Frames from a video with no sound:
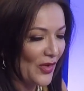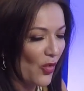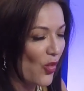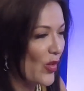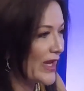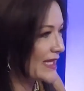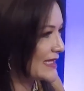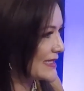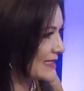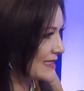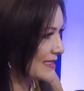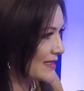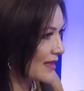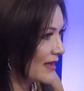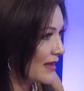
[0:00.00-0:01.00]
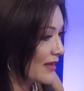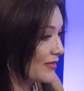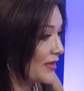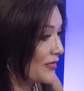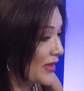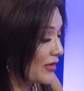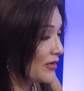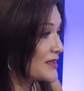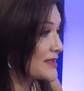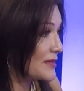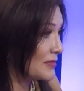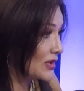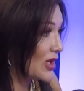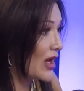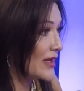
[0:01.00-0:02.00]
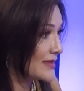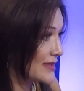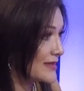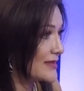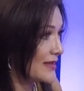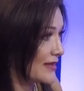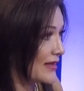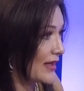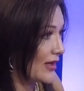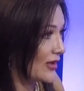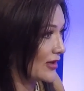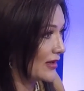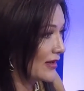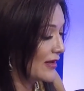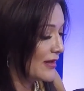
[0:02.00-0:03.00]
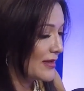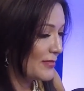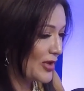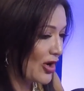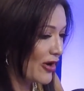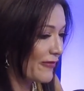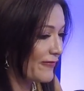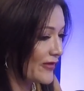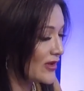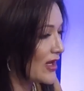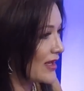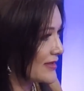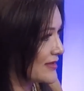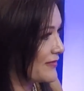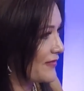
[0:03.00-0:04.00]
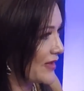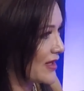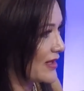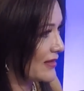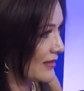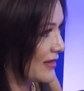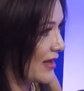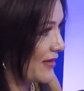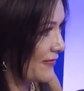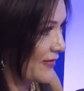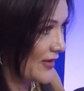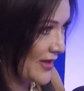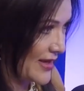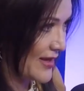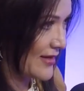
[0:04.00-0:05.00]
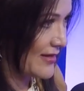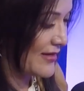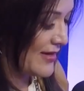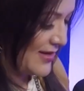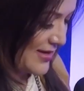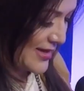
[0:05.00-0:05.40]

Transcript: wins, that there are some losses in there. But our philosophy in life, again,